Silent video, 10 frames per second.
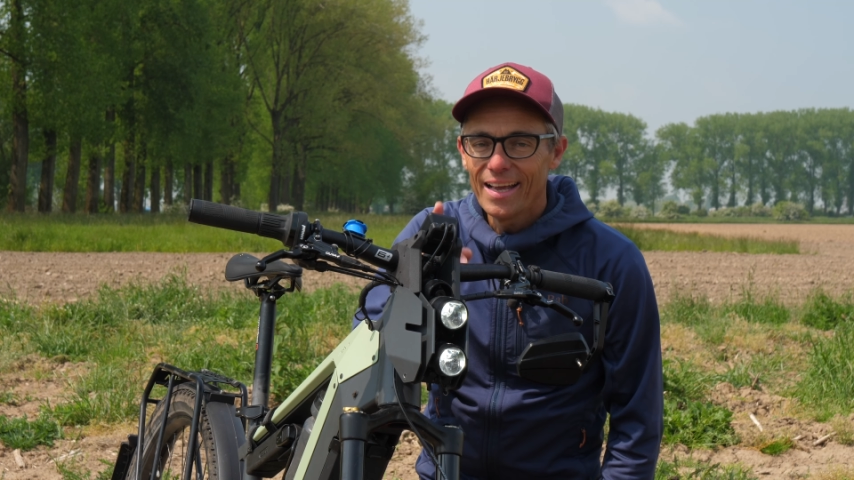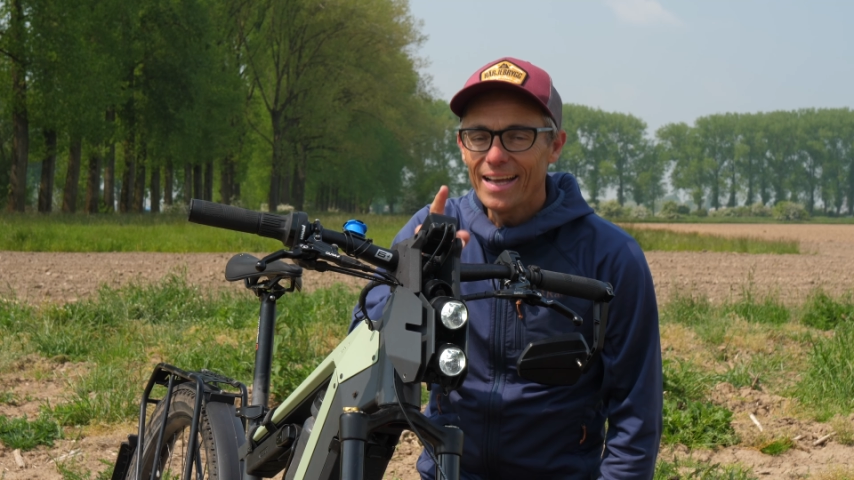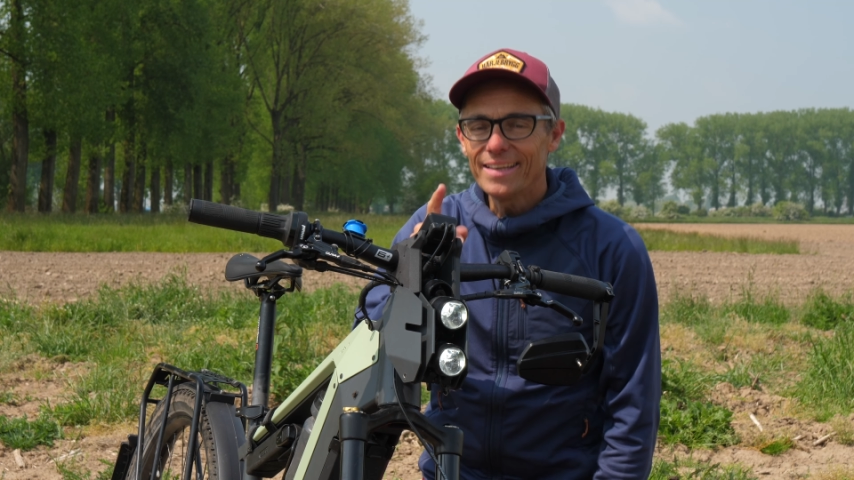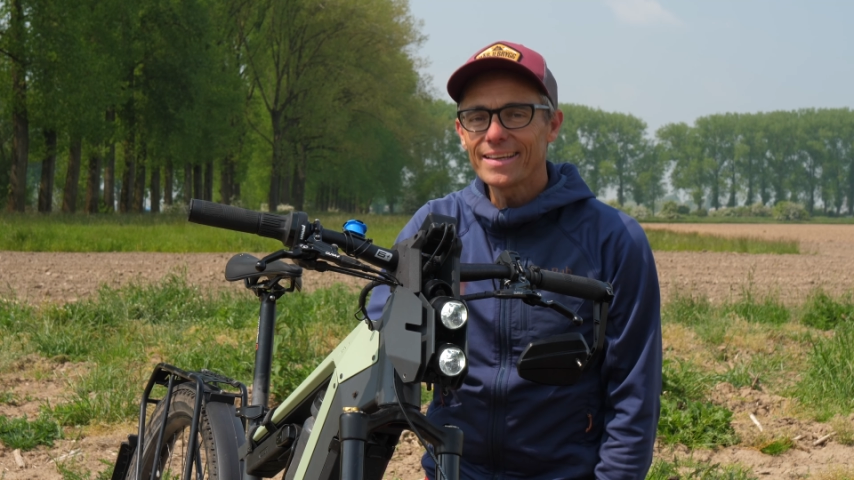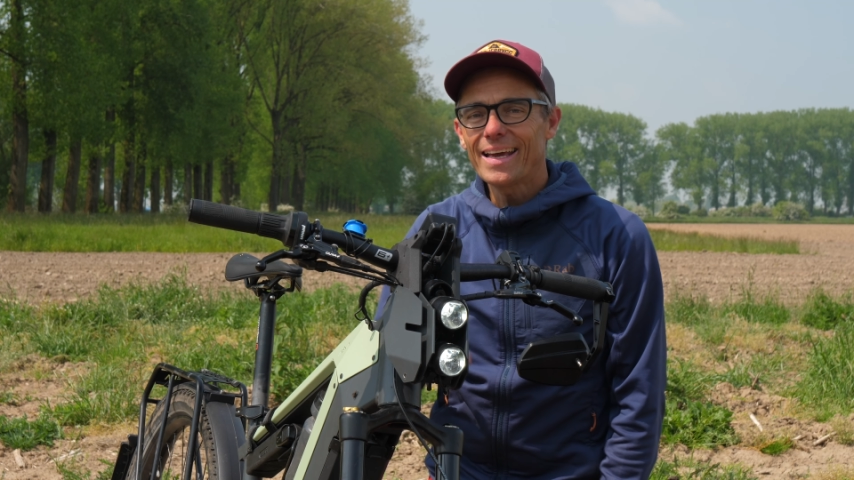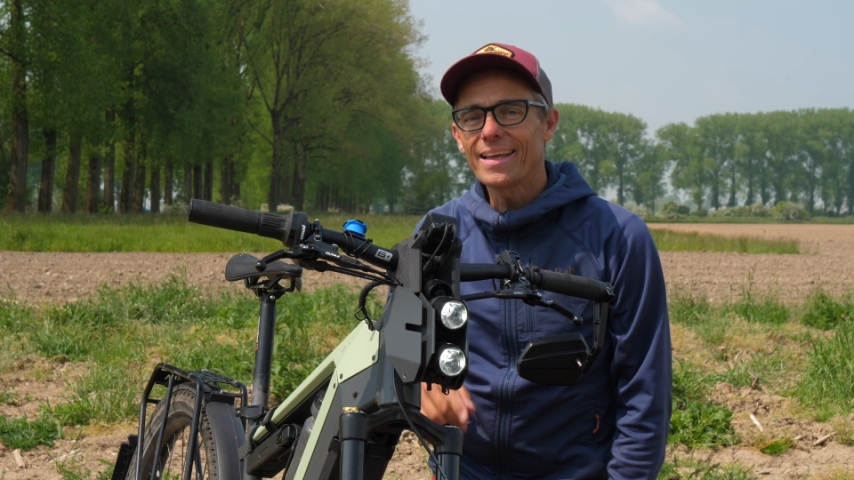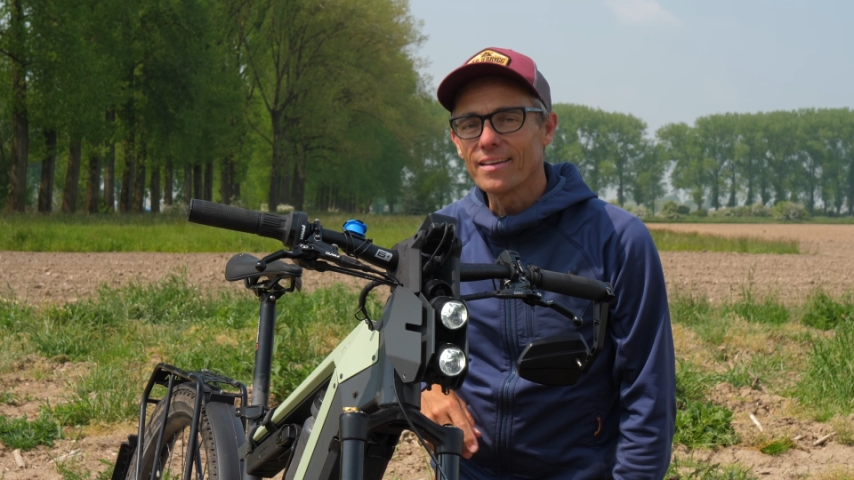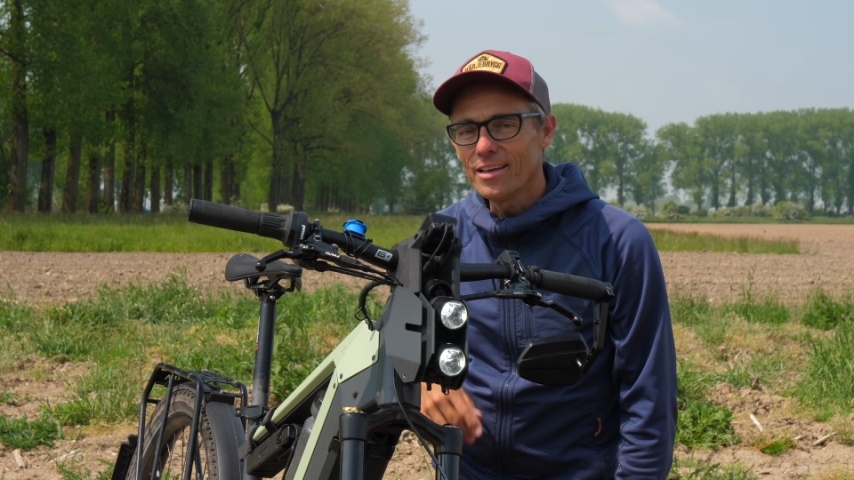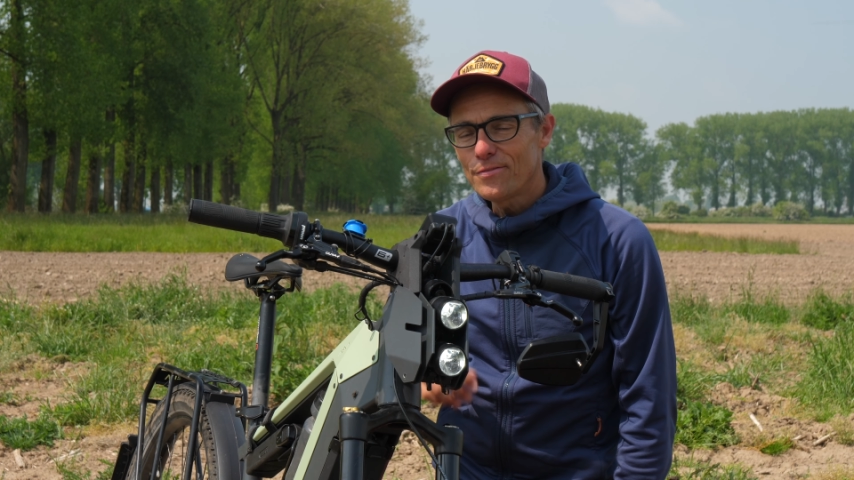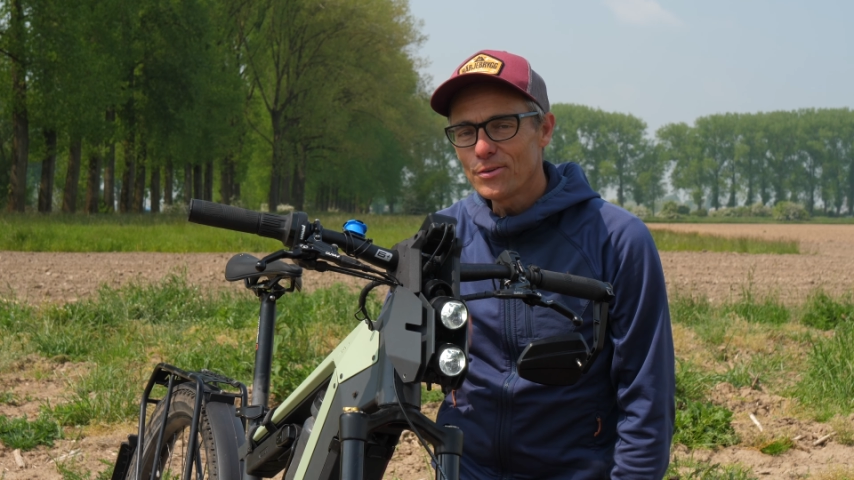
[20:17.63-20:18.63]
And
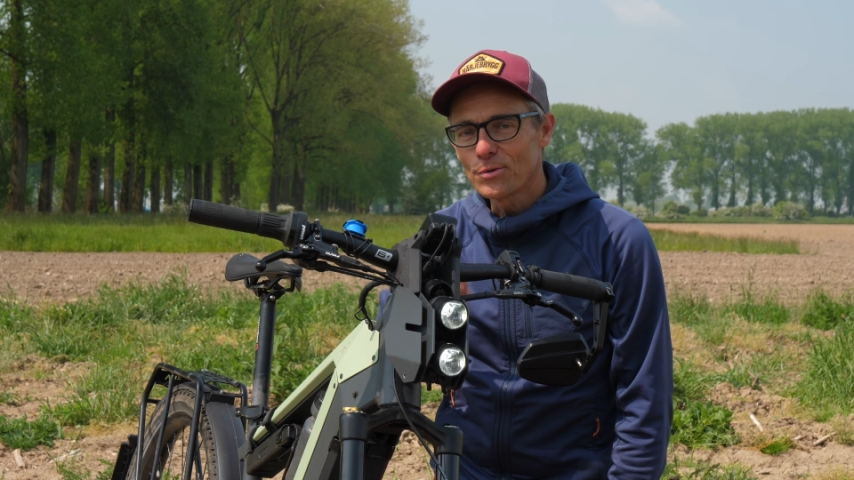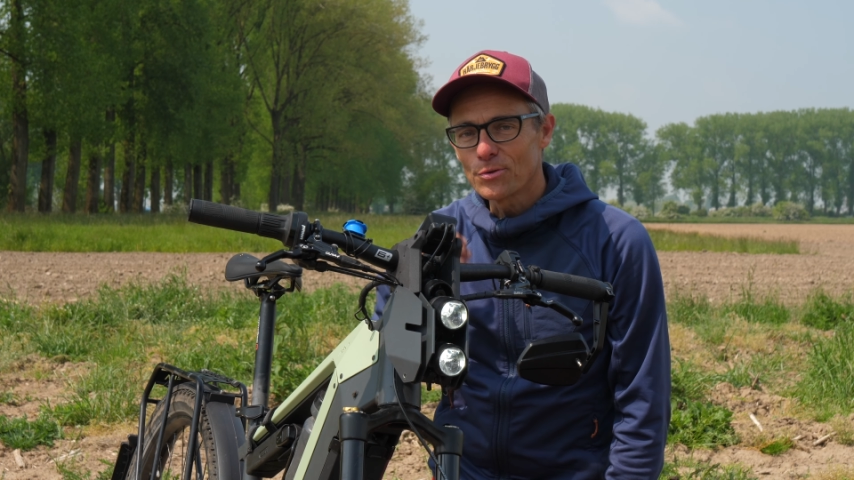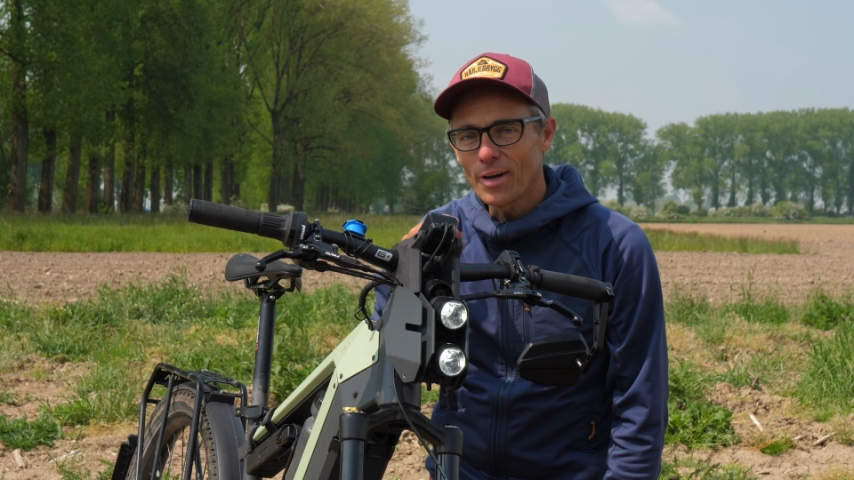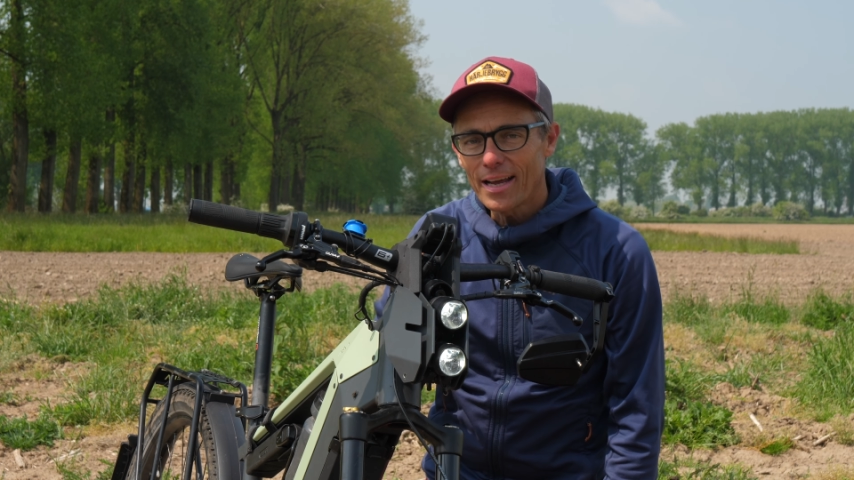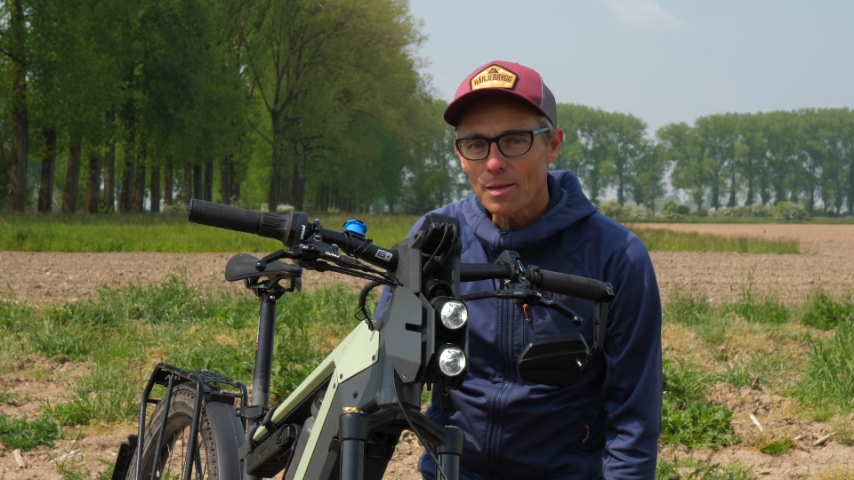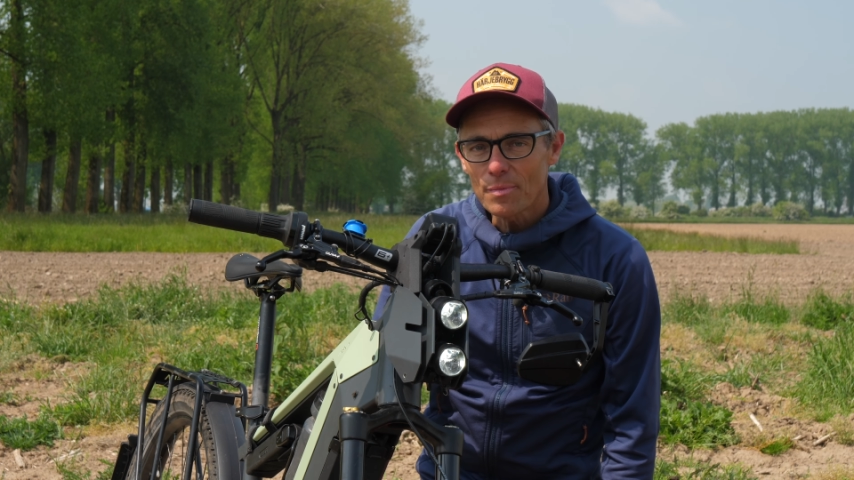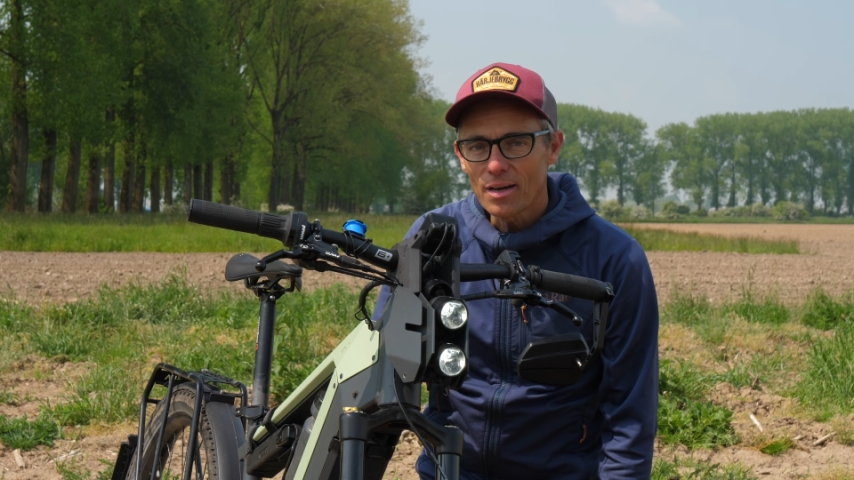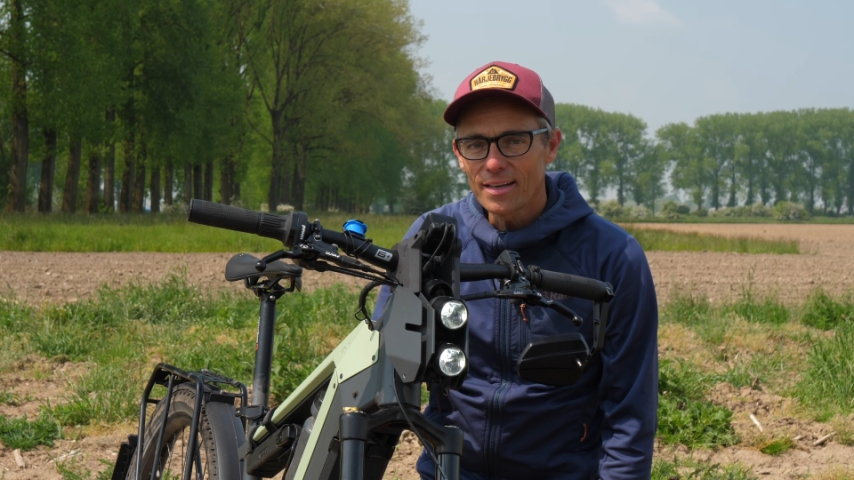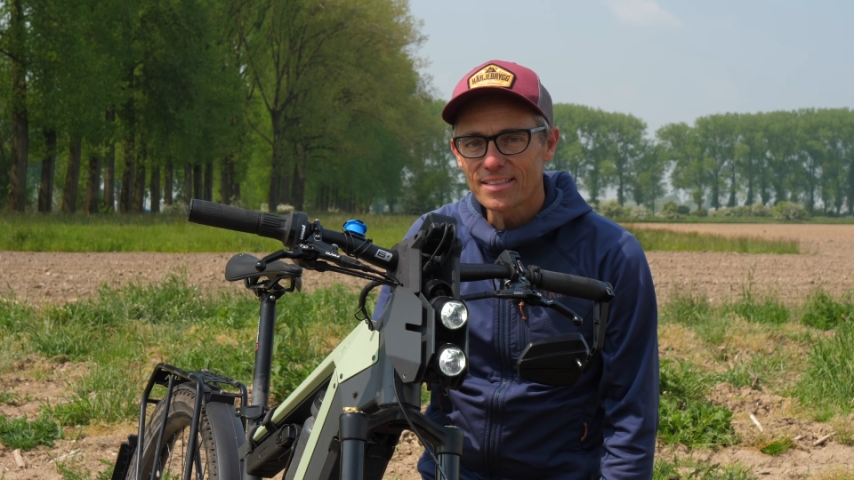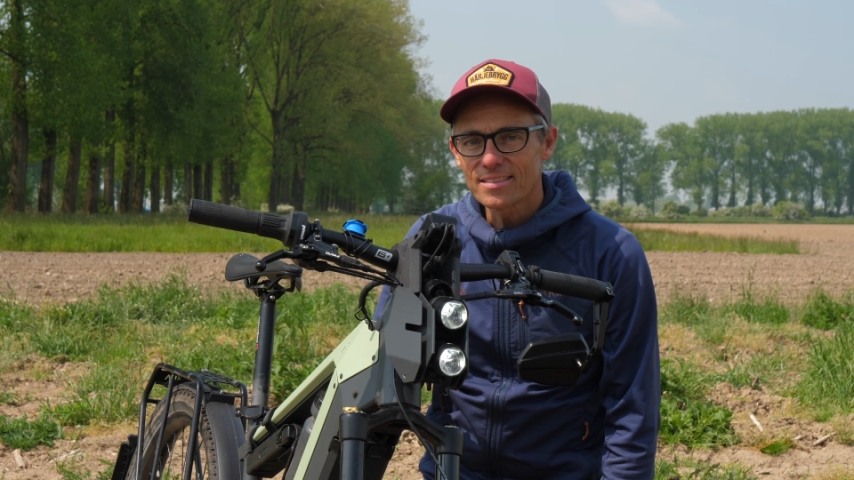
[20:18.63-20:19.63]
again, if you're riding
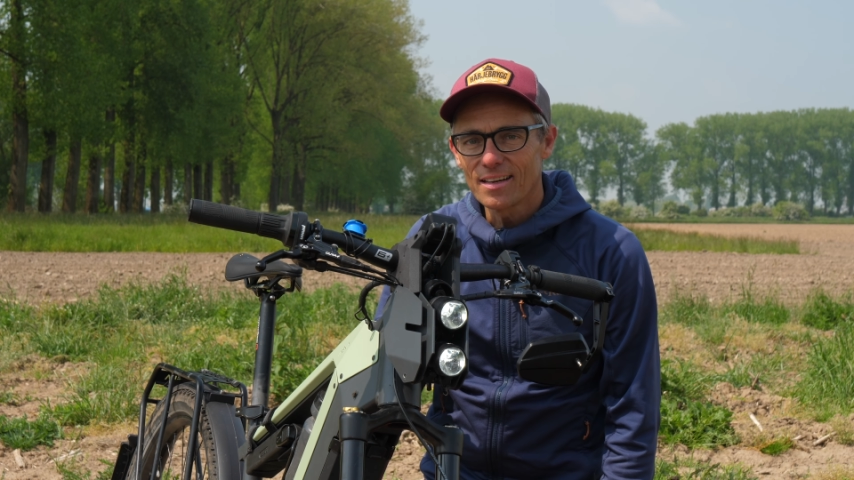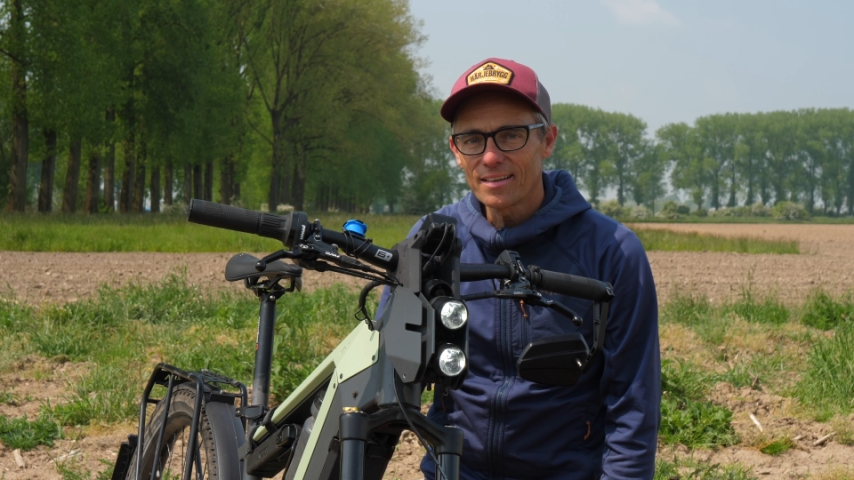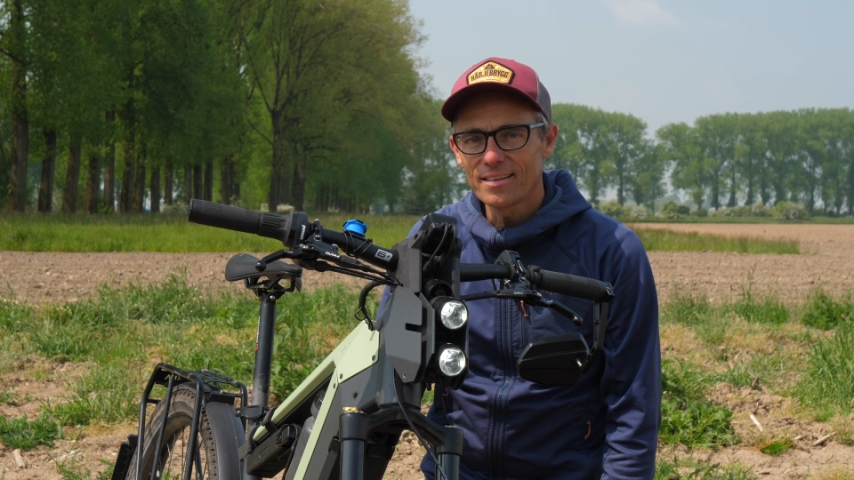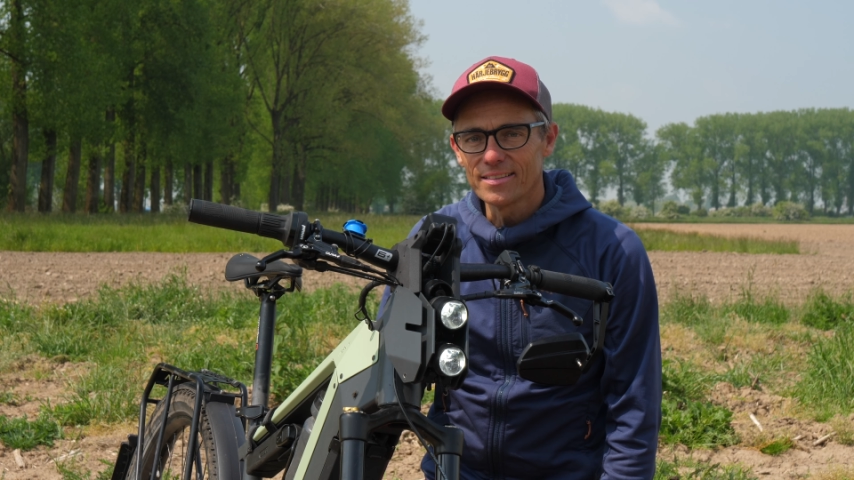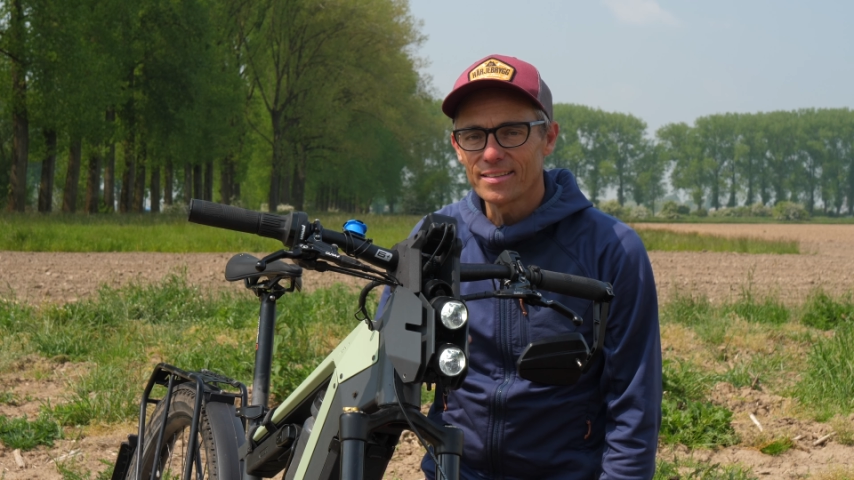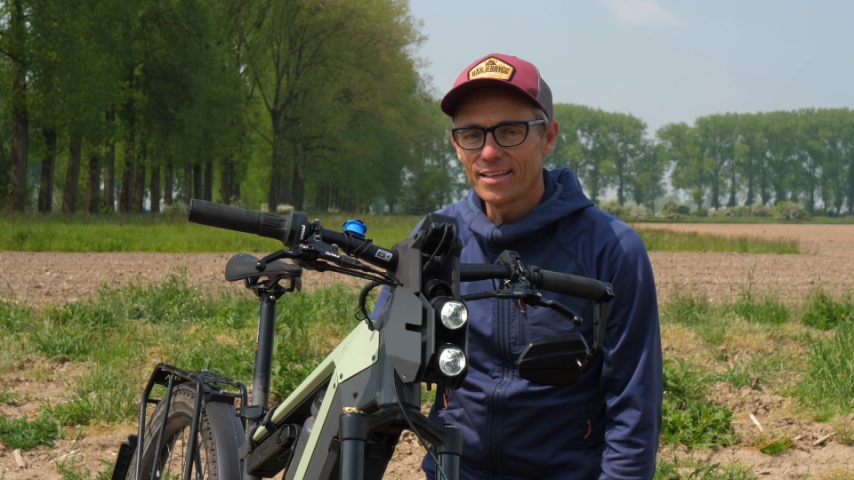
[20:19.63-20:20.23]
behind cyclists